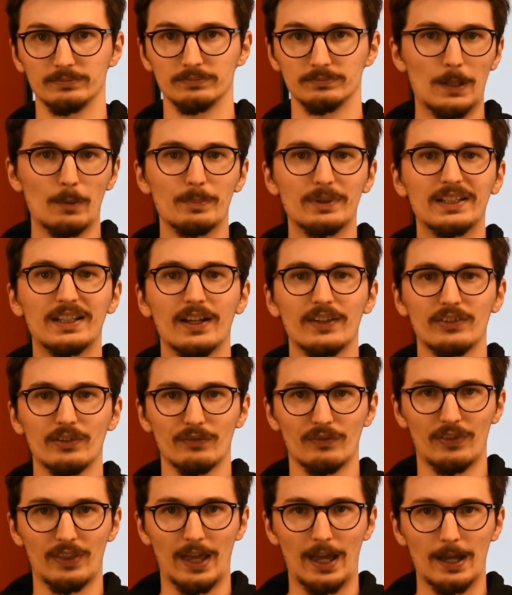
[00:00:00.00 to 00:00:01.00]
Now, because
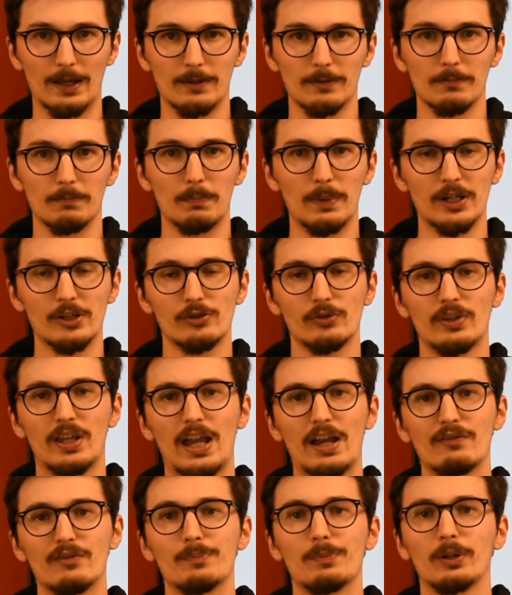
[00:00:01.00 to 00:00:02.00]
of that, make sure that
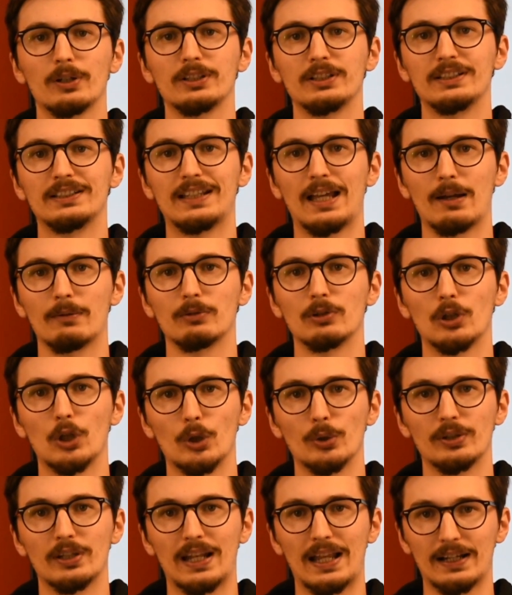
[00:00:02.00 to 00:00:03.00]
every plugin you
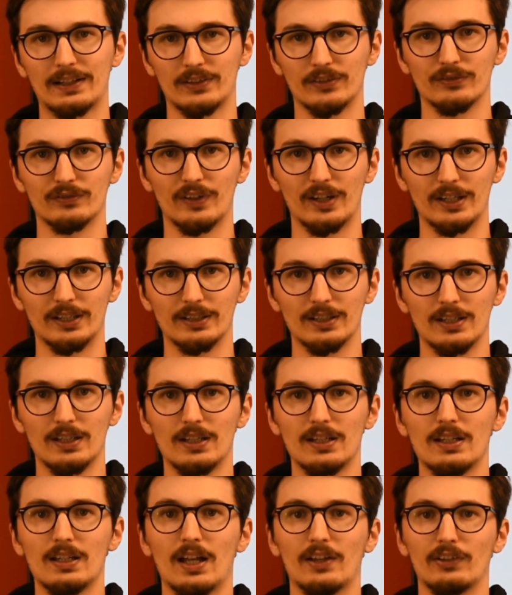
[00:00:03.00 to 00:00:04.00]
download and activate
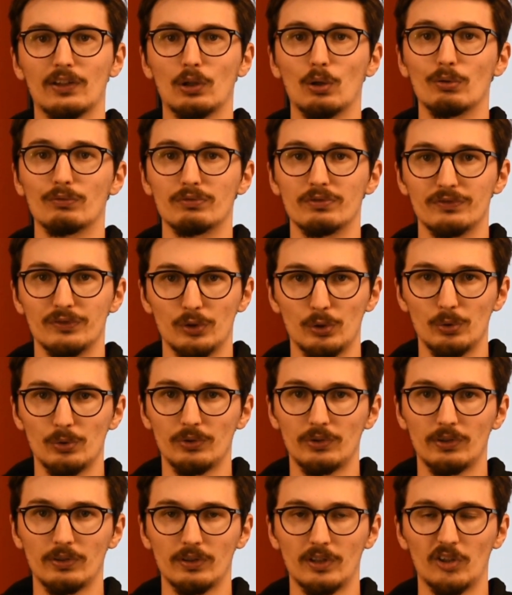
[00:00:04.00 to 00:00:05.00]
has a lot of
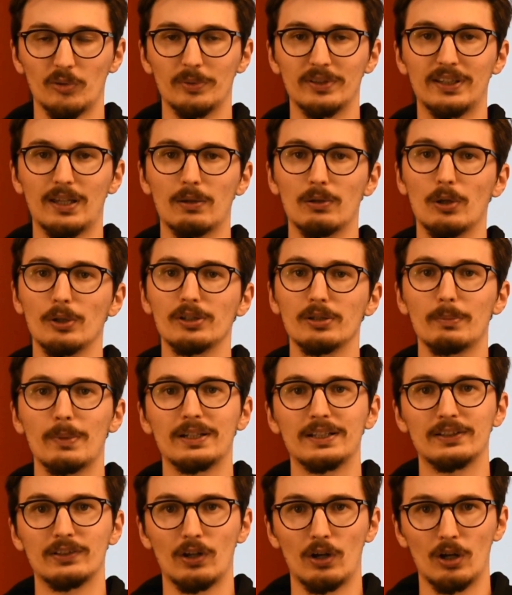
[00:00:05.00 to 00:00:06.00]
reviews, has been downloaded
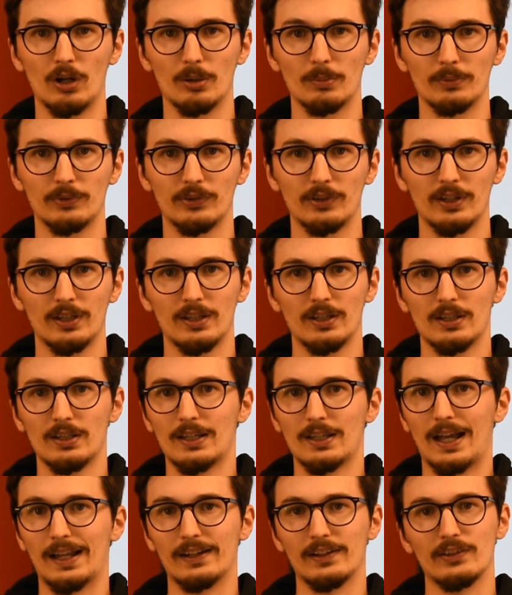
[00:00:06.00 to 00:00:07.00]
many times,
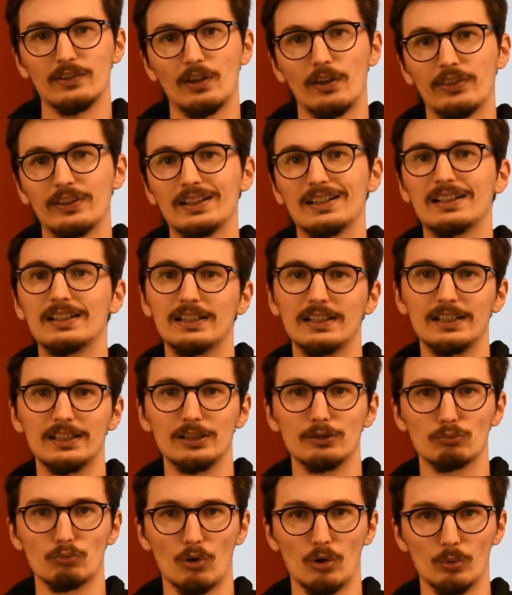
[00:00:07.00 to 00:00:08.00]
and there's nothing
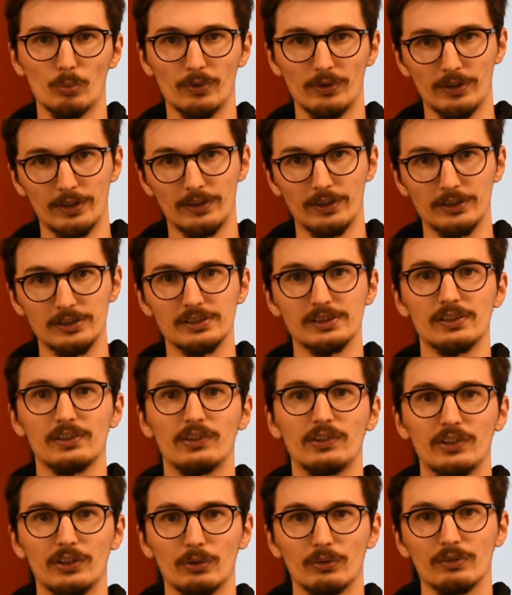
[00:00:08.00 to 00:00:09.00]
clearly wrong with it that you can
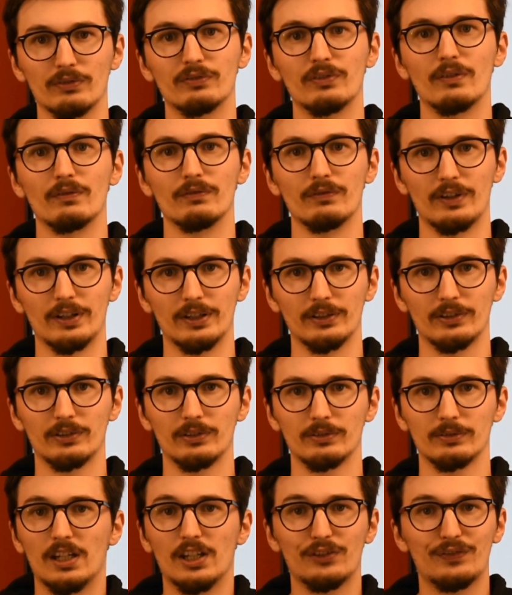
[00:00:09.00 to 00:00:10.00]
see on the front face.
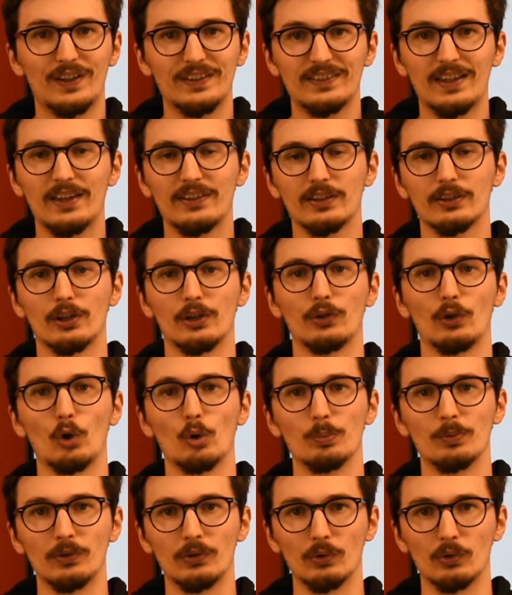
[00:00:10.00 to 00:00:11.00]
It's fantastic that it's
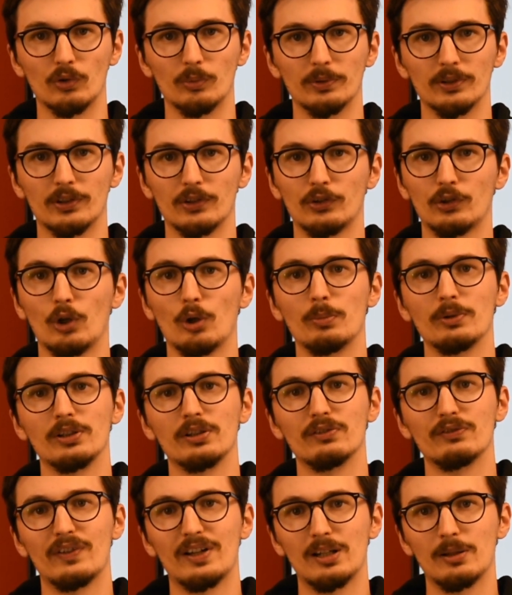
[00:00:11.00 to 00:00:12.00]
open source because so many
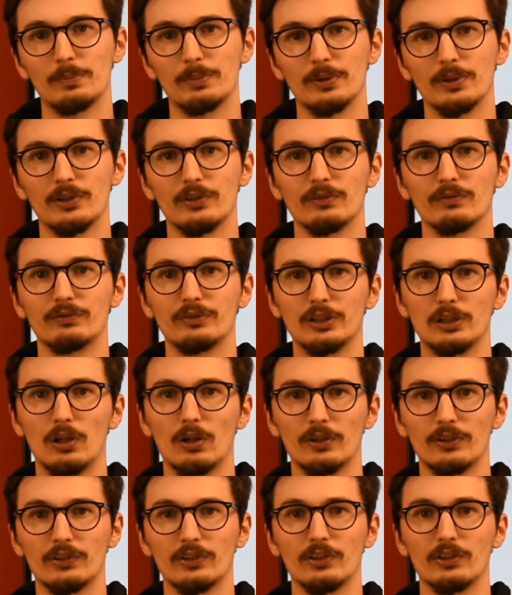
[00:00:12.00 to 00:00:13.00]
developers and
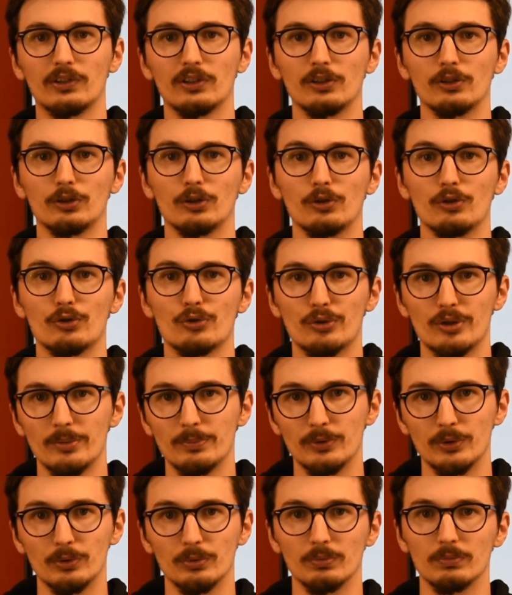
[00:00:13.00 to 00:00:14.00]
freelancers can
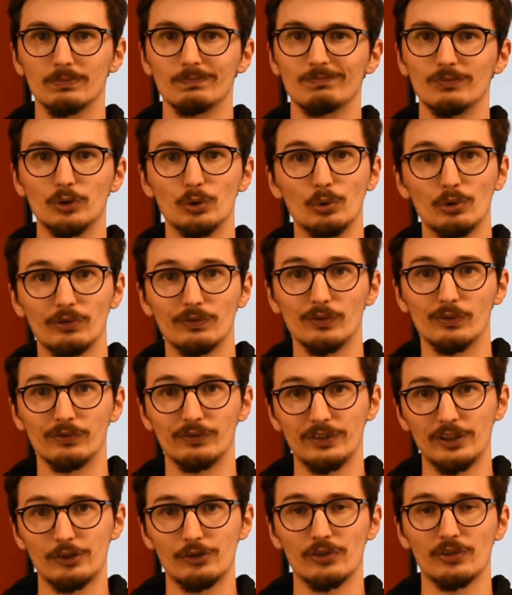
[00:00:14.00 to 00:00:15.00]
contribute useful
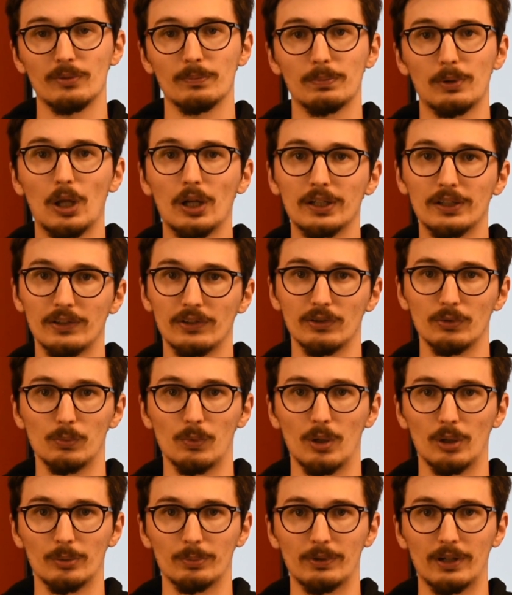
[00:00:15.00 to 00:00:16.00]
features and plugins to
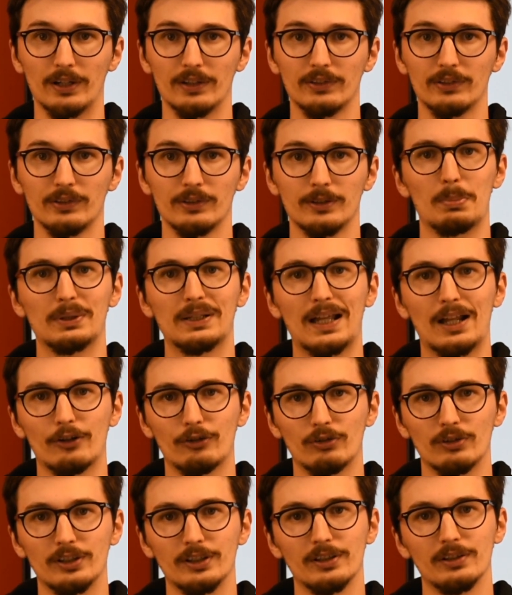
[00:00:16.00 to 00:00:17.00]
WordPress, but
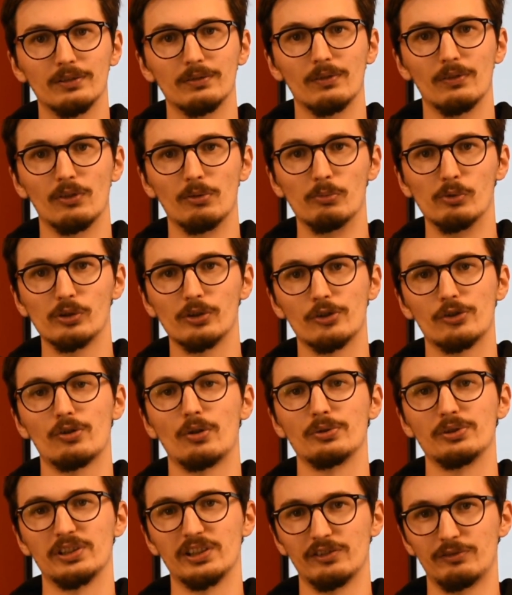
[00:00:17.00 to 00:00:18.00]
naturally, the more
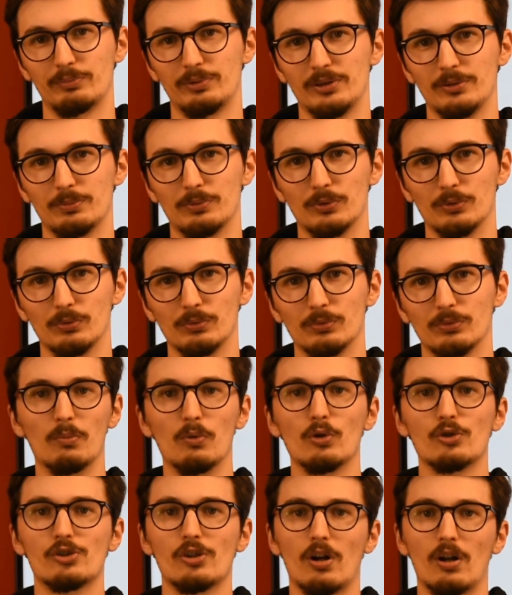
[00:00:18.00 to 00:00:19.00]
control you give people, the
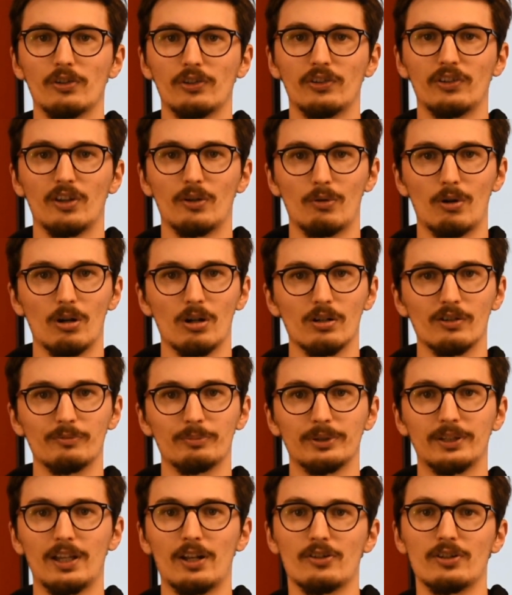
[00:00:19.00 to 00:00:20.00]
more chances there are of
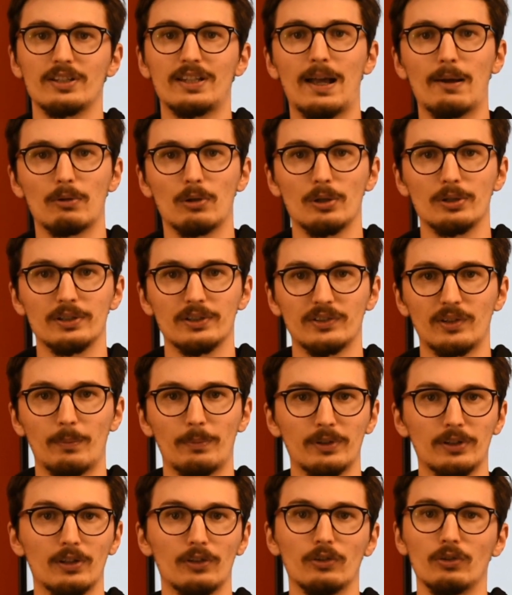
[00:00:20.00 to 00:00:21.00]
potentially downloading
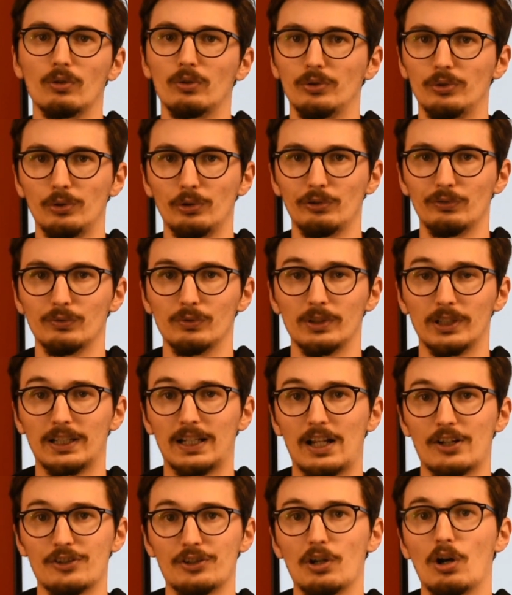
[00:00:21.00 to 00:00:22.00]
something that's not useful and can
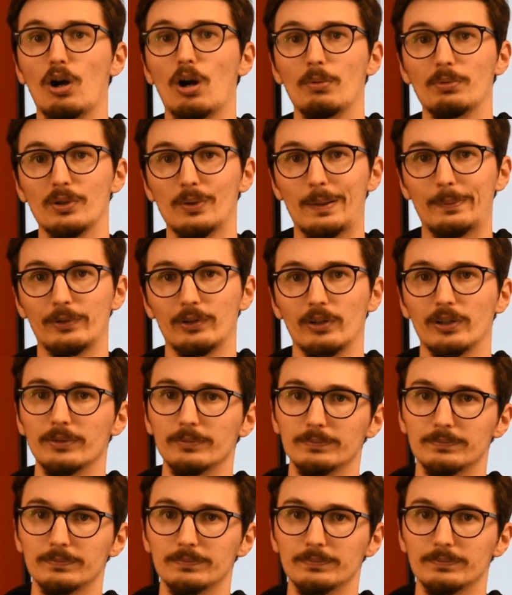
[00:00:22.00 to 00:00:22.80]
actually harm your website.